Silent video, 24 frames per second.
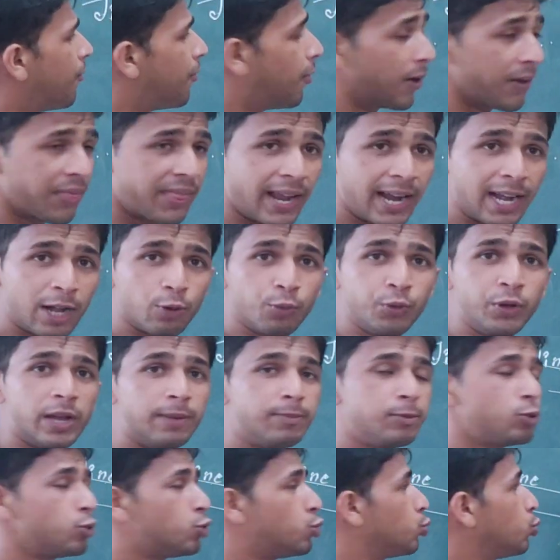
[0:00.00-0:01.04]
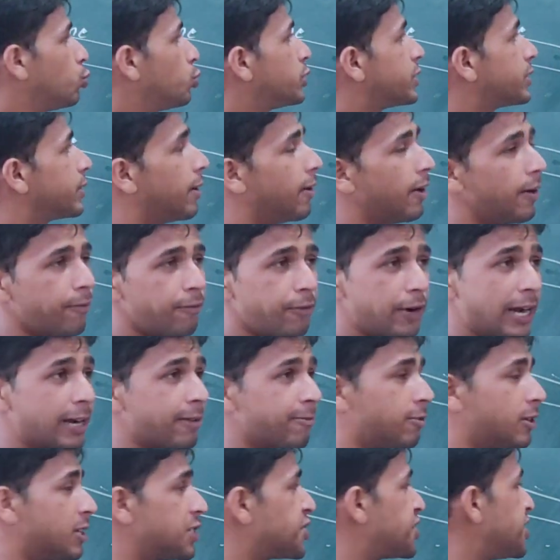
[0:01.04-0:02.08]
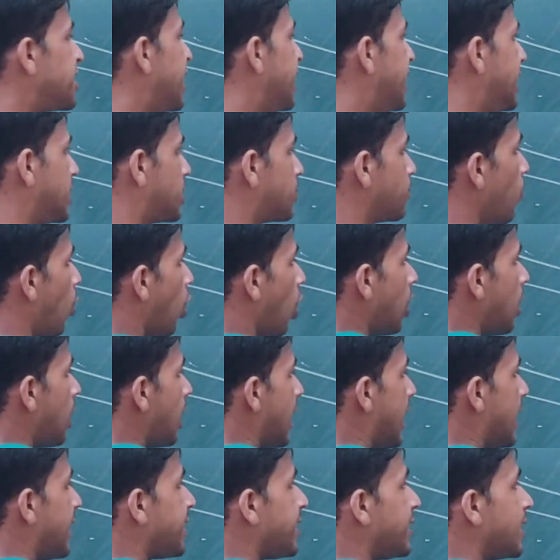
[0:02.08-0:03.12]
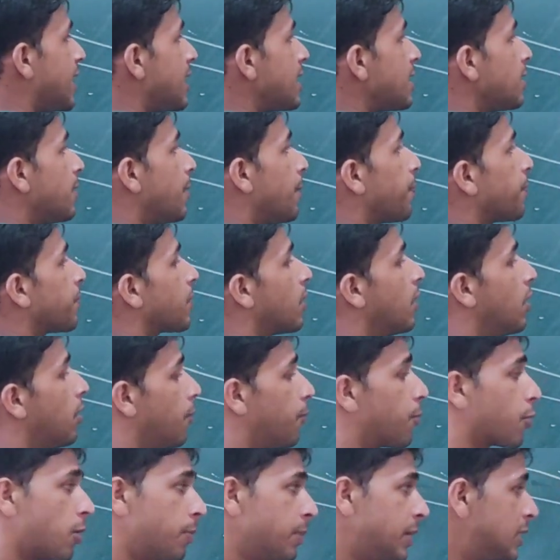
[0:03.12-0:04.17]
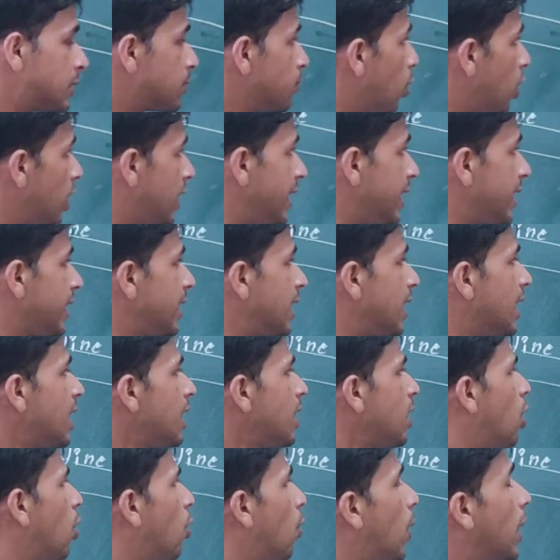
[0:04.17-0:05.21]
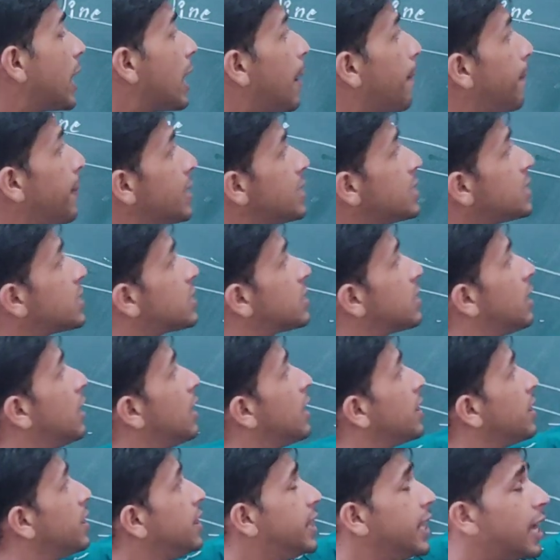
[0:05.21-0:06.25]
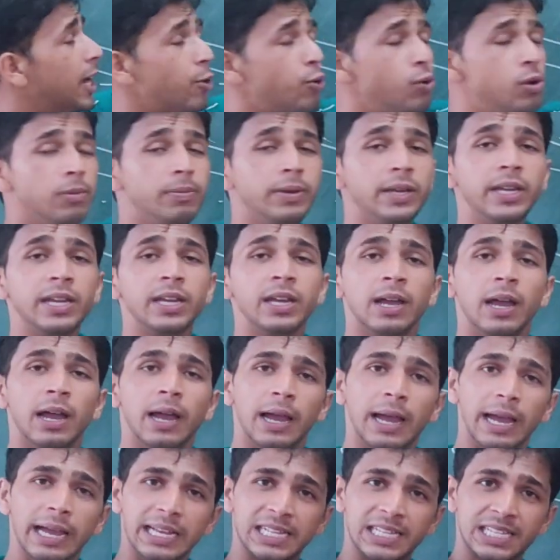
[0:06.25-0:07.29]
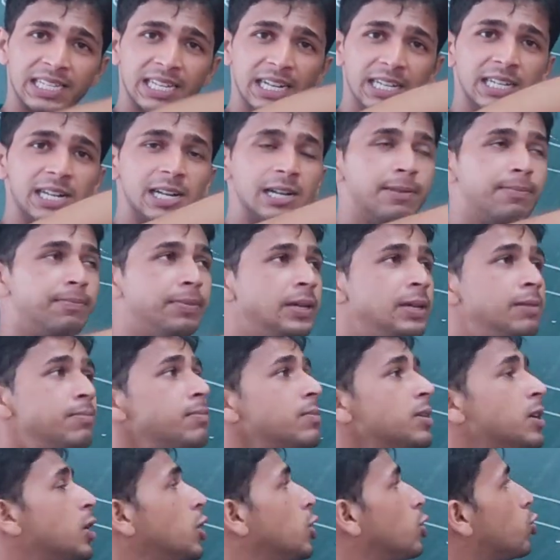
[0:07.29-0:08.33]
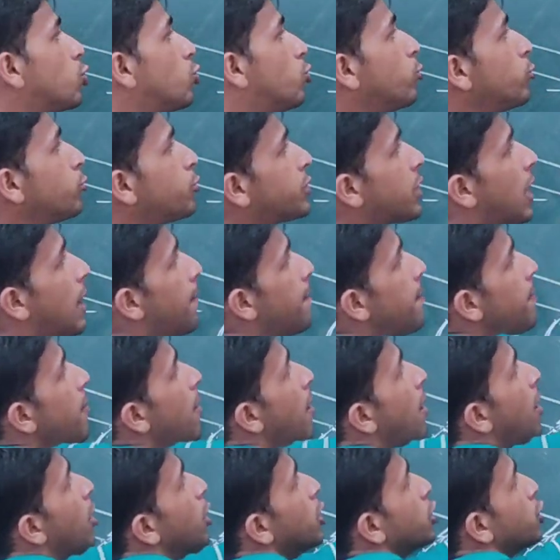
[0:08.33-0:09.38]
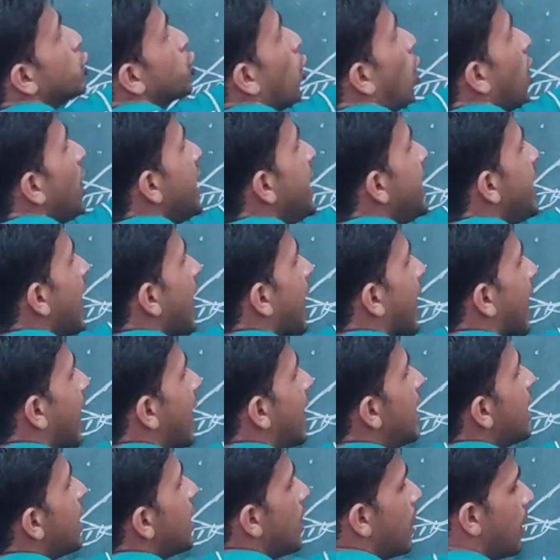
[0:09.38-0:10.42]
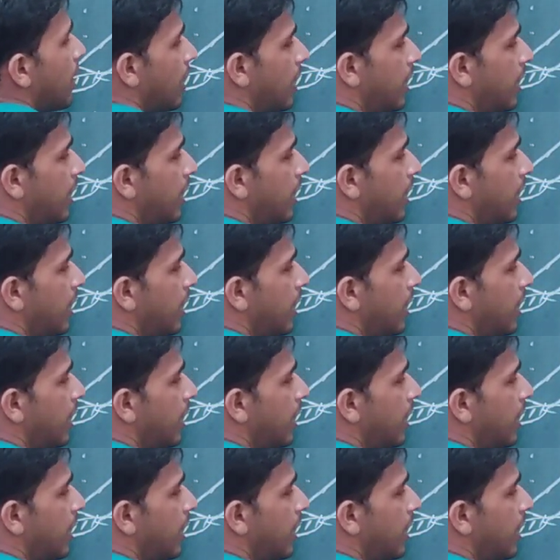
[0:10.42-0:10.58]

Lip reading: For that, we have to choose at first a small area. From a small area, what happens? There will be scattered beam through some solid angle.